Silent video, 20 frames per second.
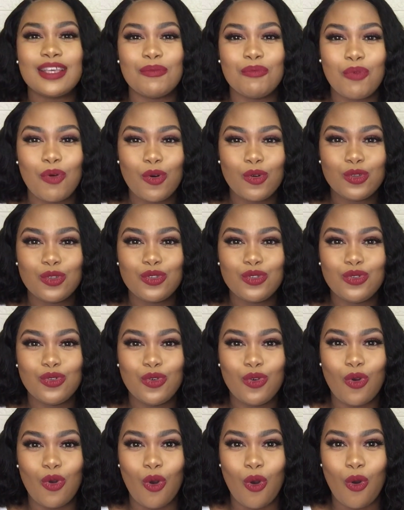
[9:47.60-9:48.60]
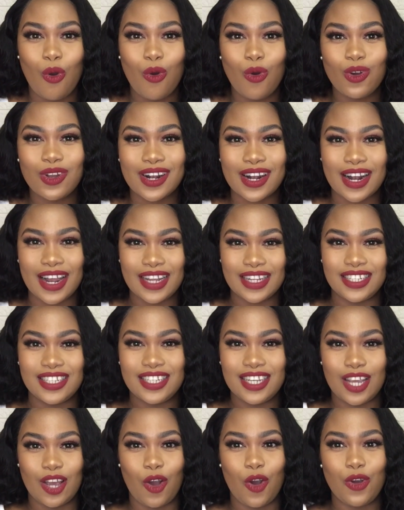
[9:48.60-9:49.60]
supposed to go right
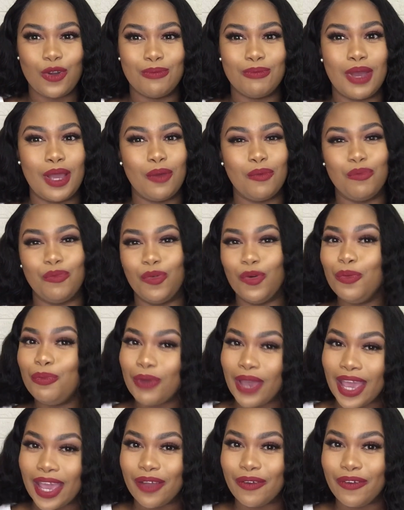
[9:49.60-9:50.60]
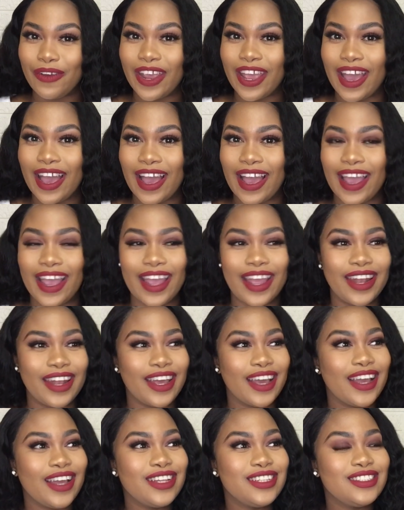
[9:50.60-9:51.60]
here on my boob area,
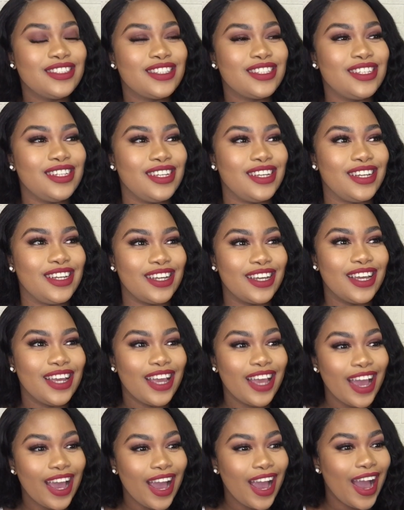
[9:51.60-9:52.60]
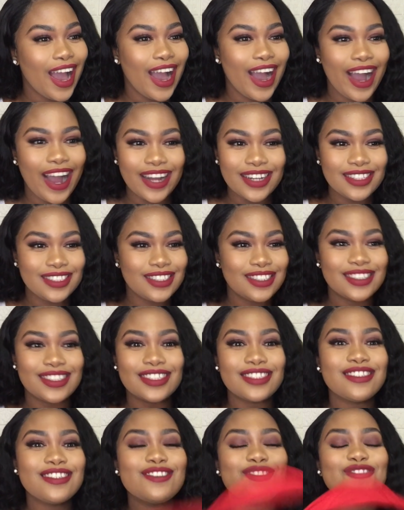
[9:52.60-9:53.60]
and hunty,
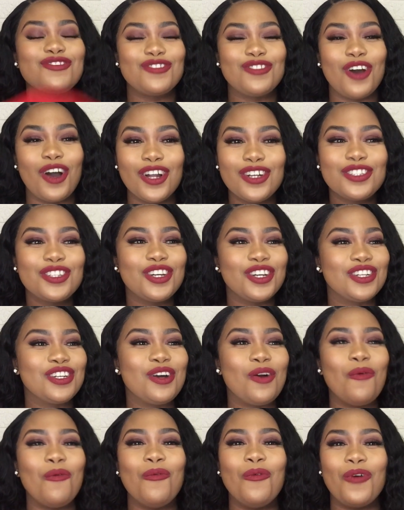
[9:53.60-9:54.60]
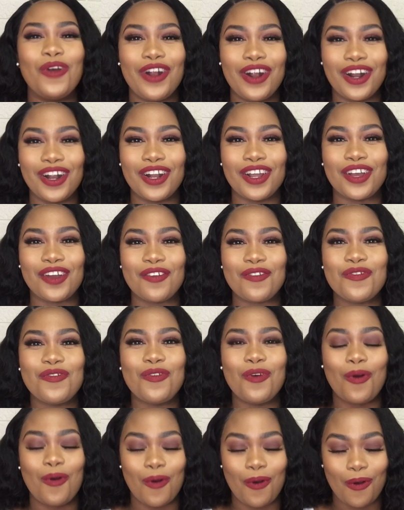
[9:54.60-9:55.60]
this is not gonna work
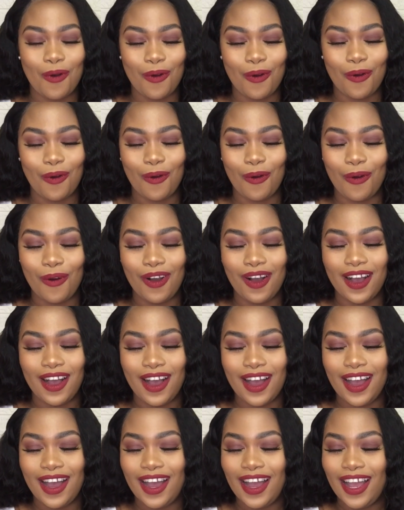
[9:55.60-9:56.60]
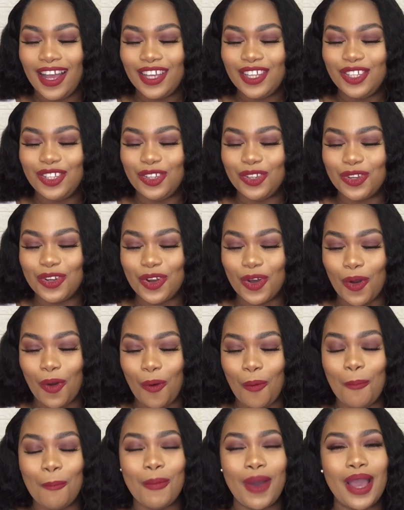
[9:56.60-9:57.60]
for, you
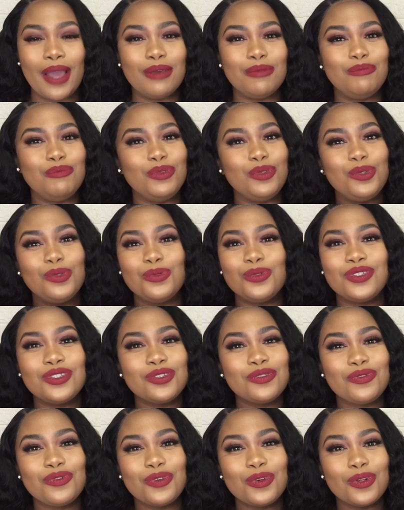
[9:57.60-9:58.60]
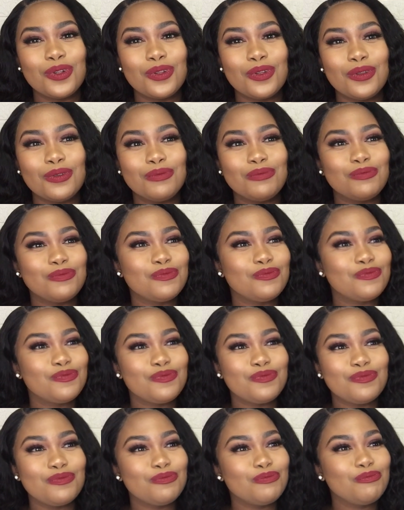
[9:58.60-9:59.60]
know, my beautiful
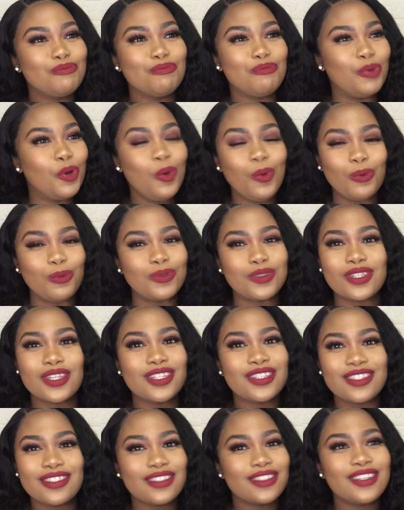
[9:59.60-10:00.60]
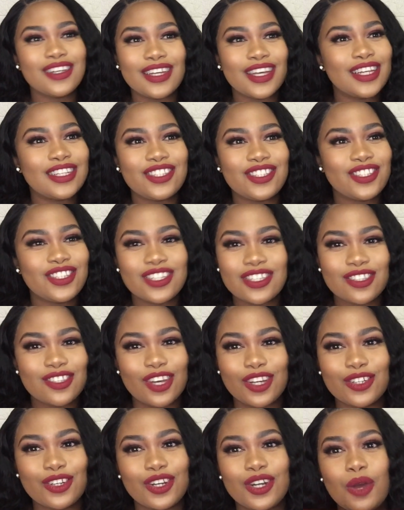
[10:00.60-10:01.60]
boobs. It's just
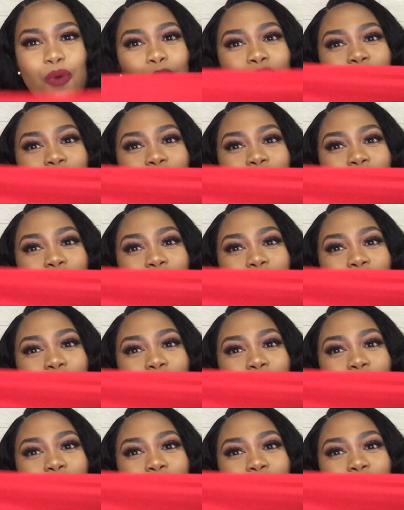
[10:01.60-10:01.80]
not gonna